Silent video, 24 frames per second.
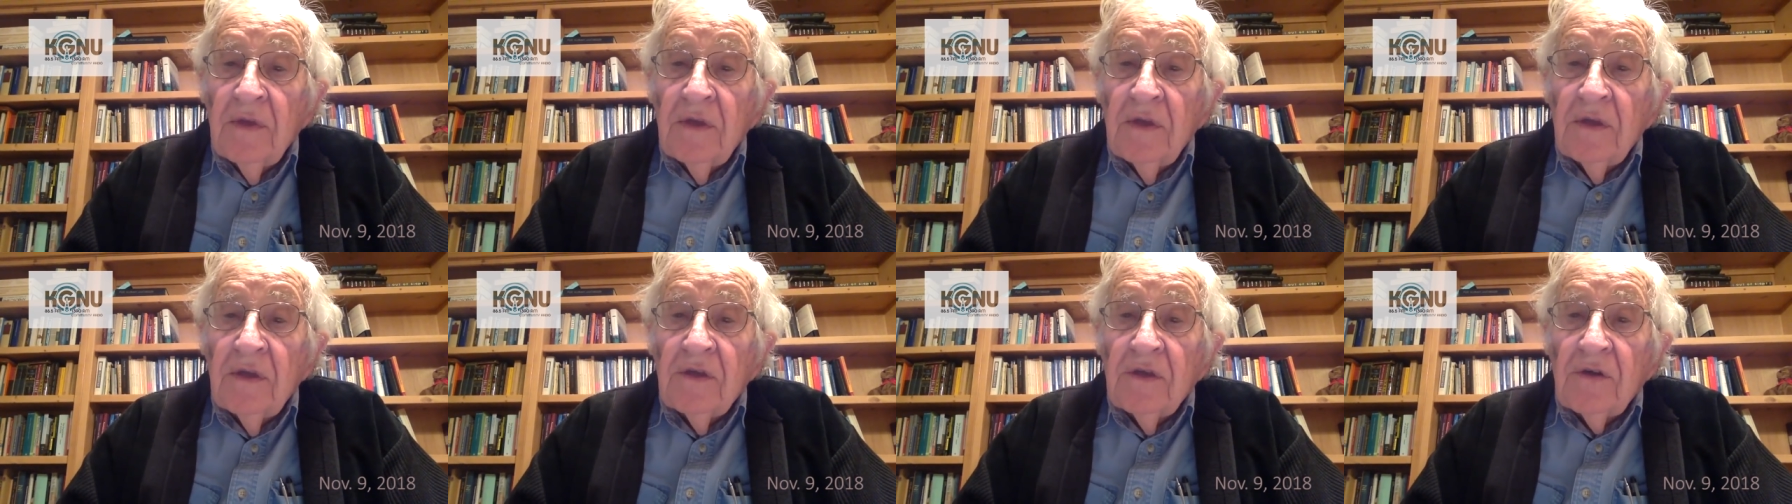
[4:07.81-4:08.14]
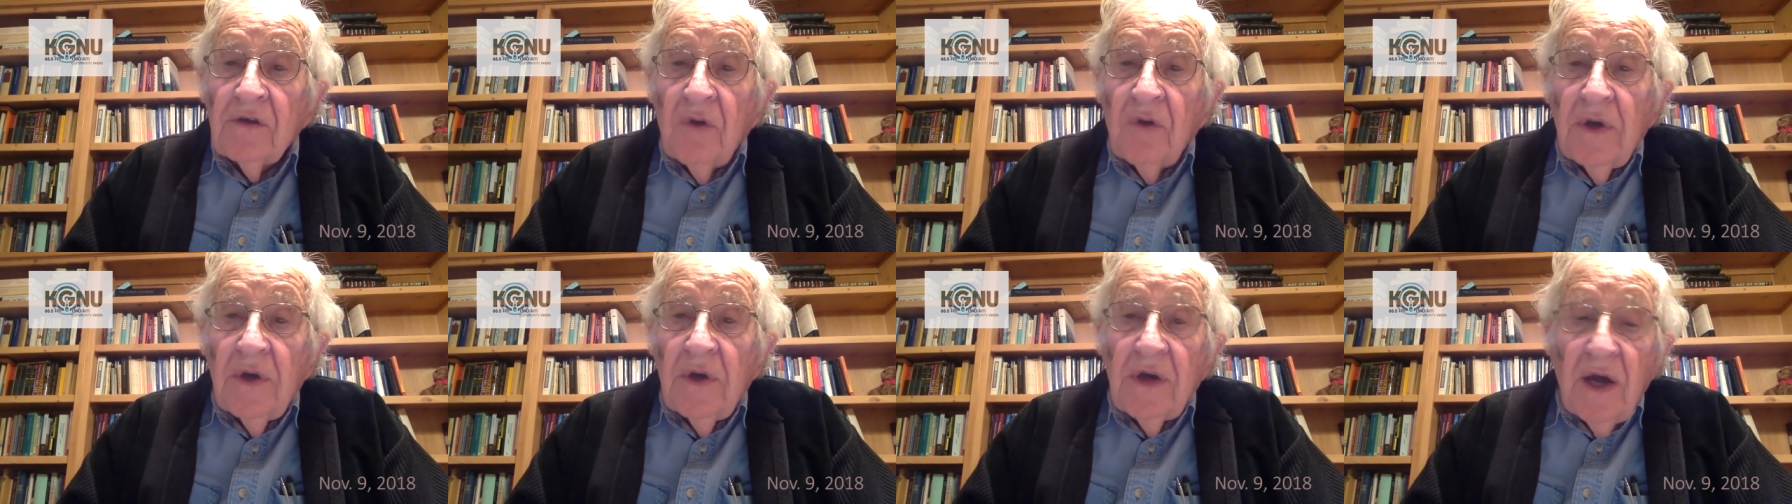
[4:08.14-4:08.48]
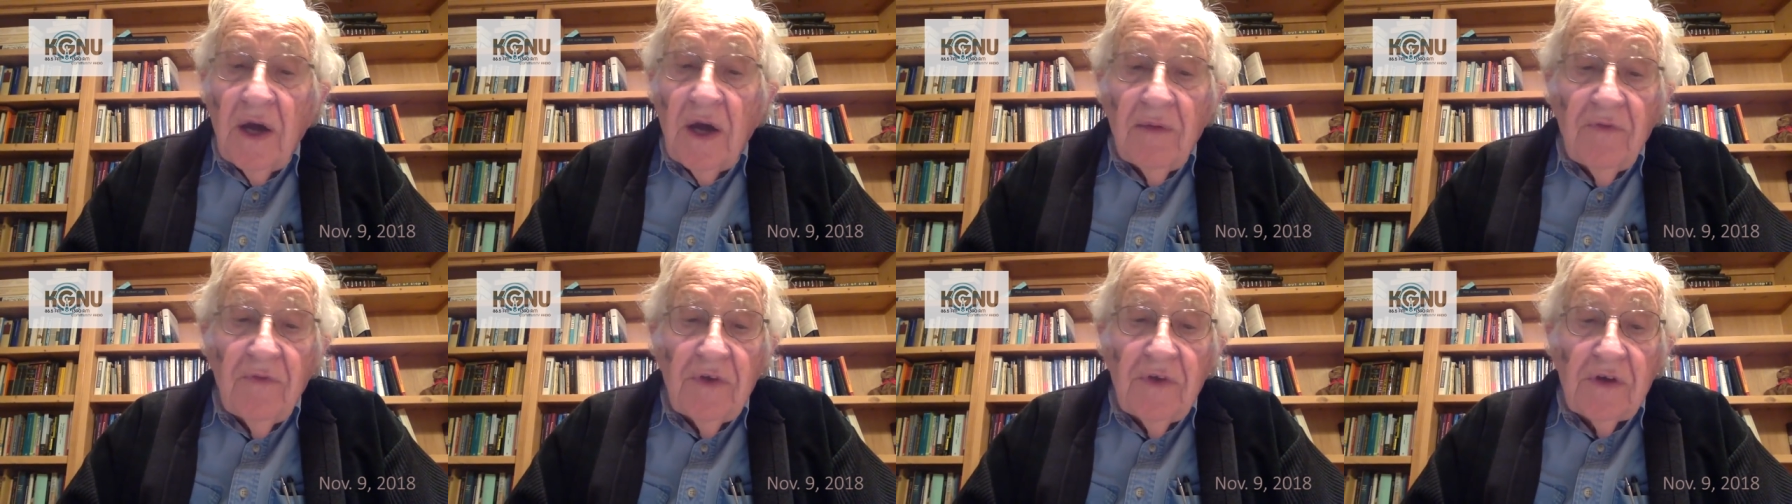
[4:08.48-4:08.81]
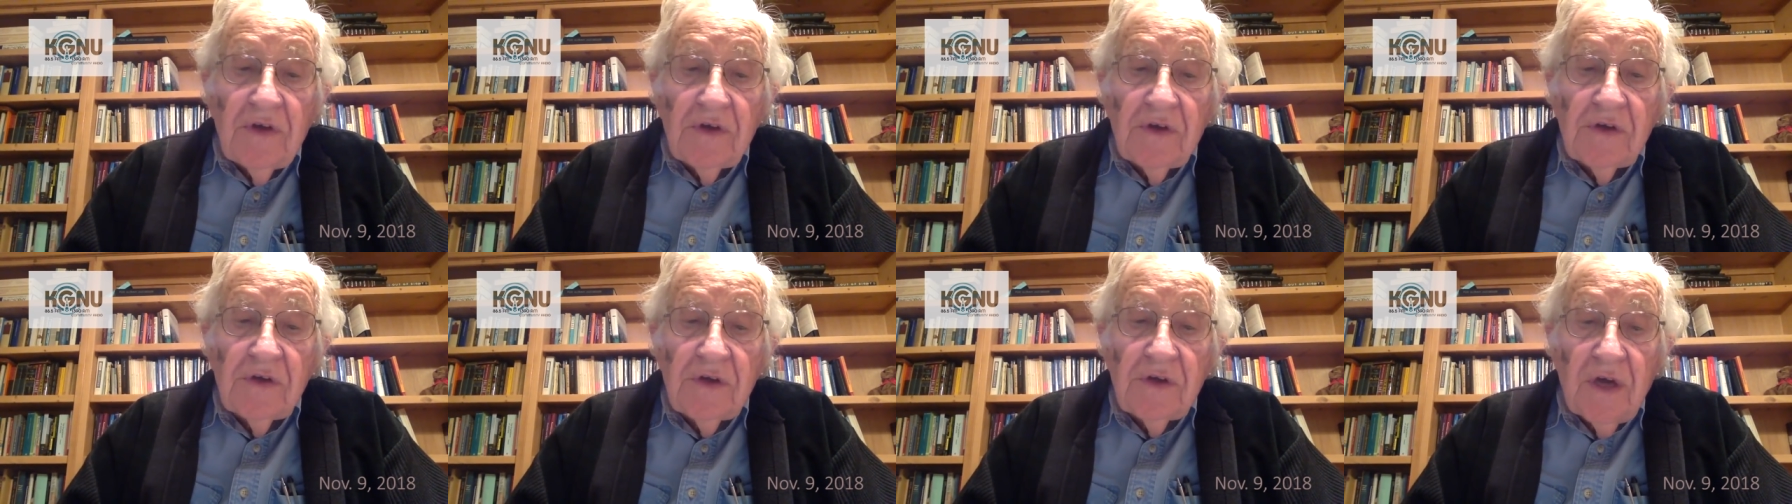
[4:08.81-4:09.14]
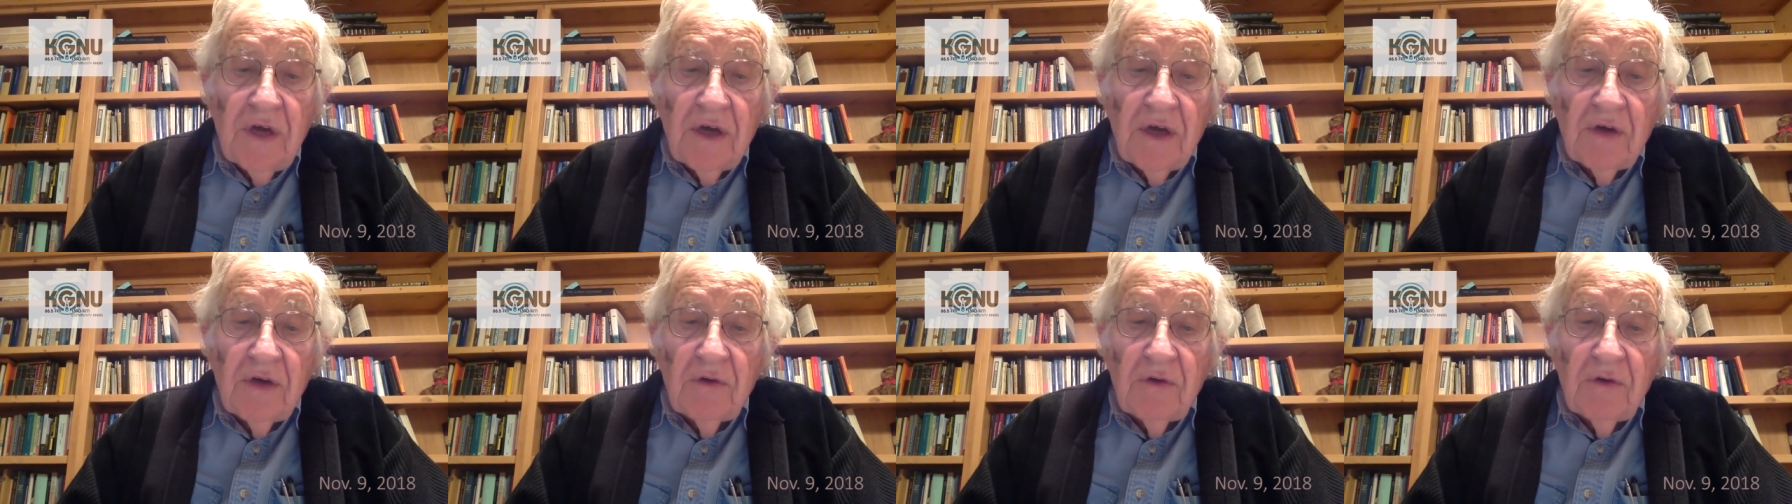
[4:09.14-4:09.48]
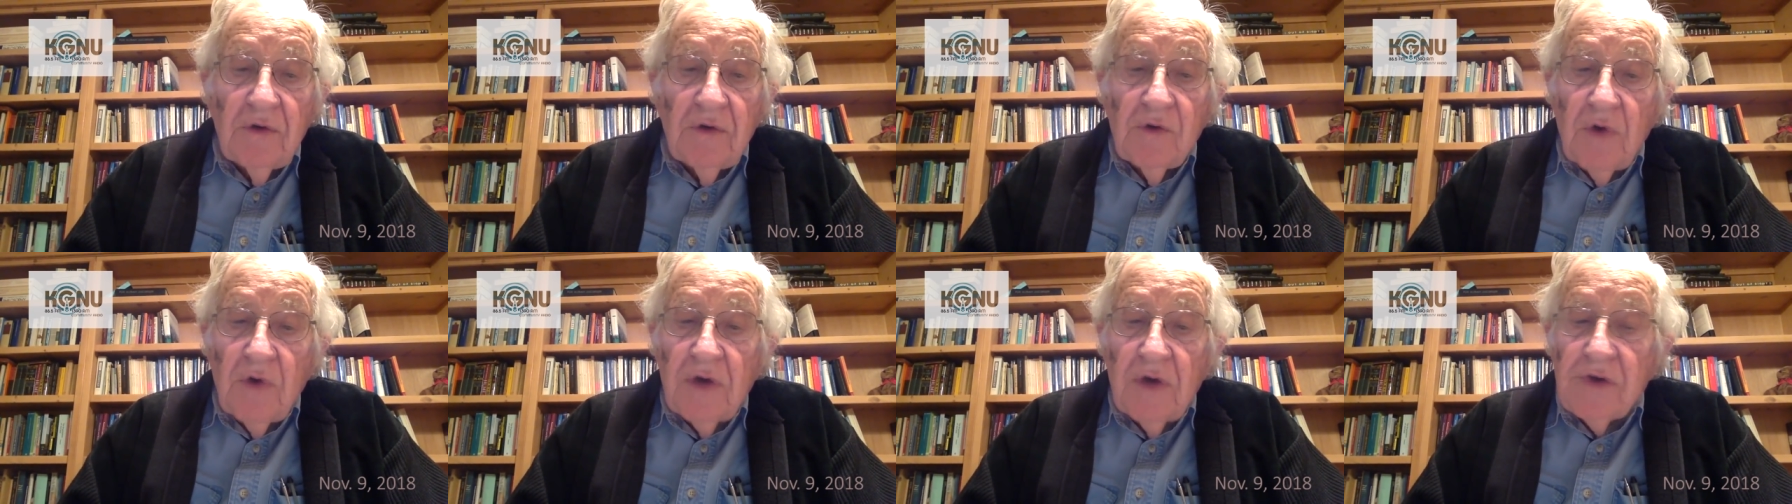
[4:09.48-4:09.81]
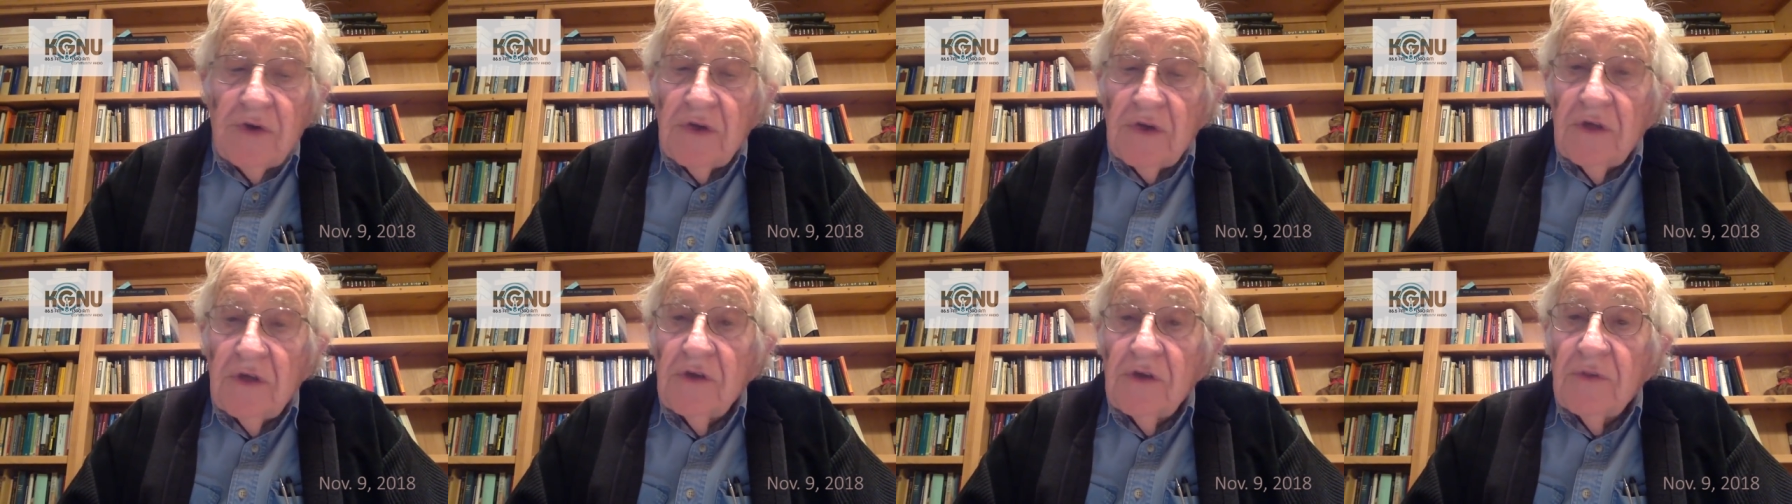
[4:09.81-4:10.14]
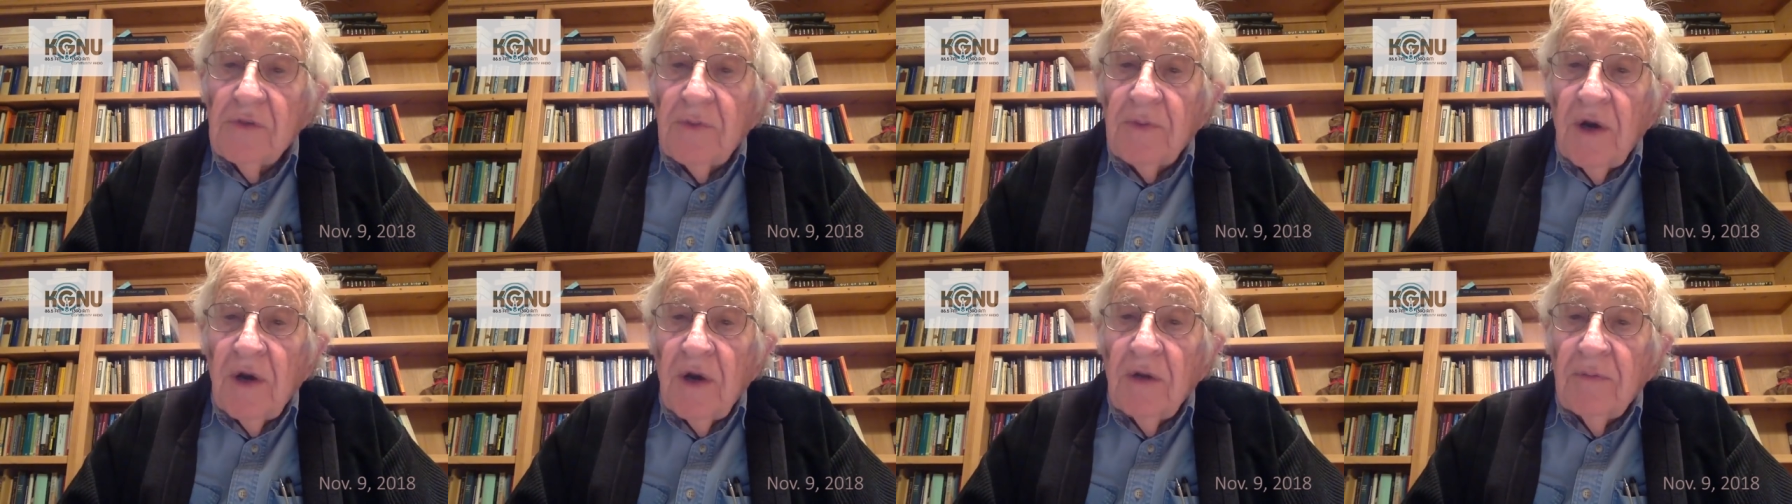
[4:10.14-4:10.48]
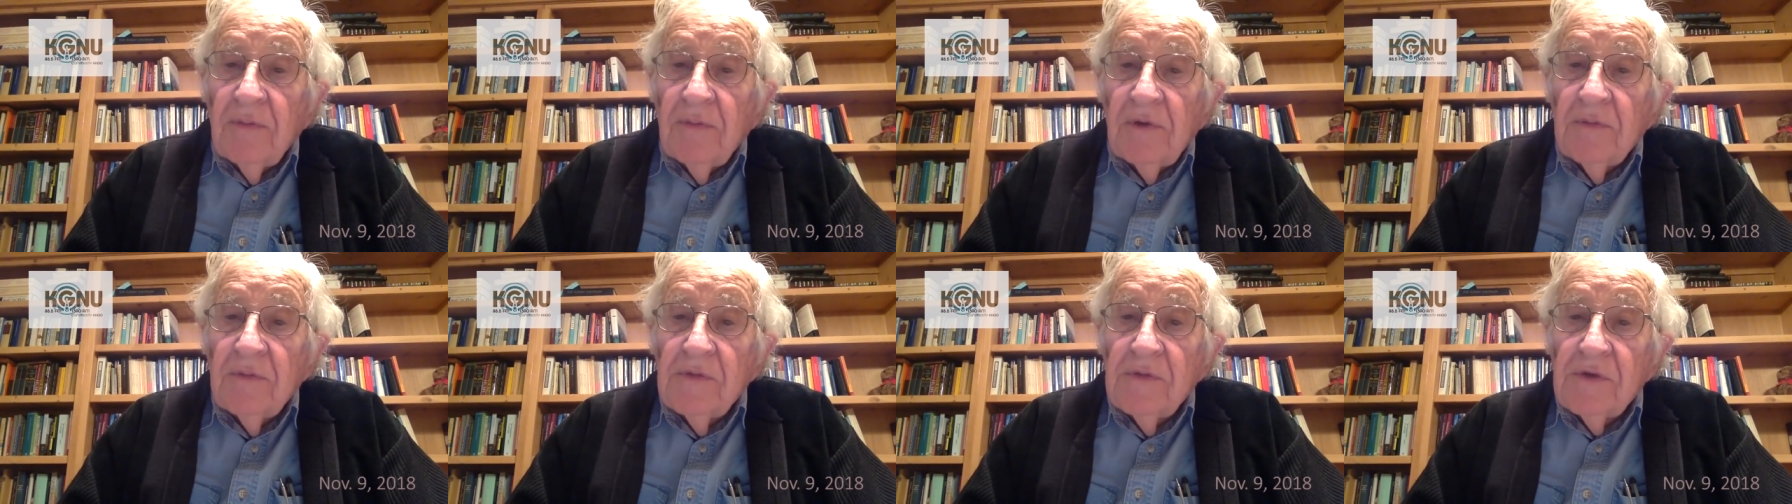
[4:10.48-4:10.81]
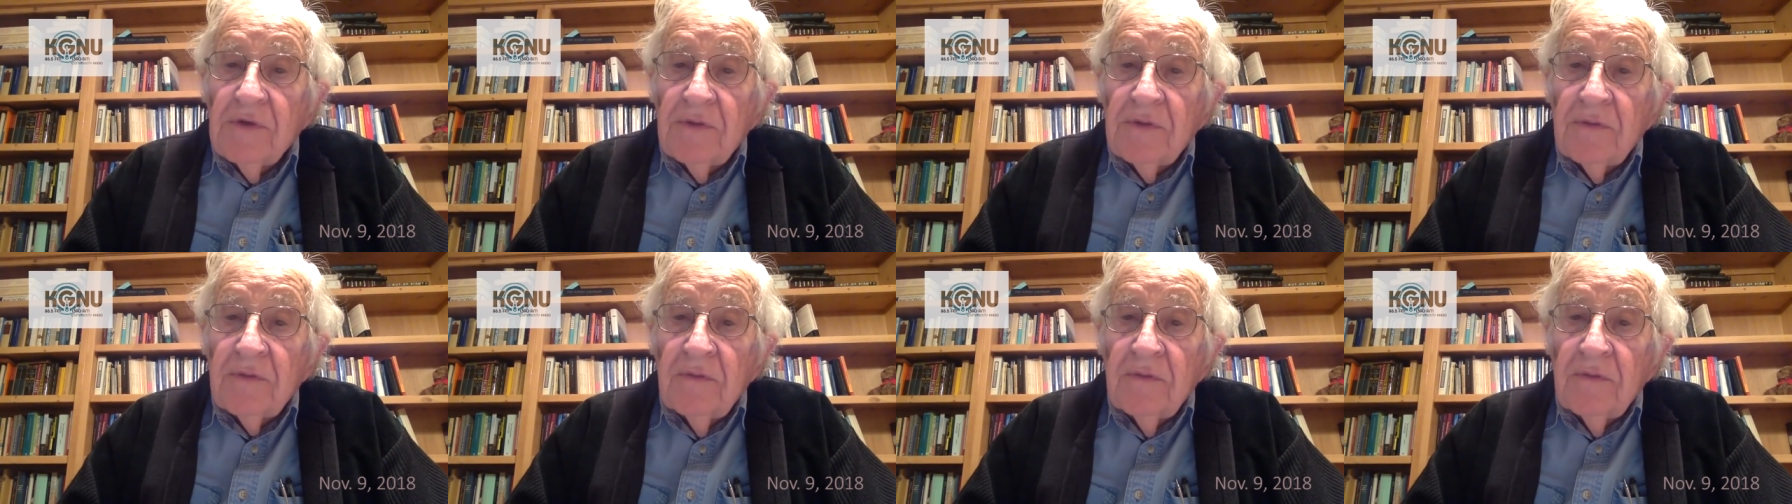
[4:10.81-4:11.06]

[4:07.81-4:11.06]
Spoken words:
It's quite obvious how to address these problems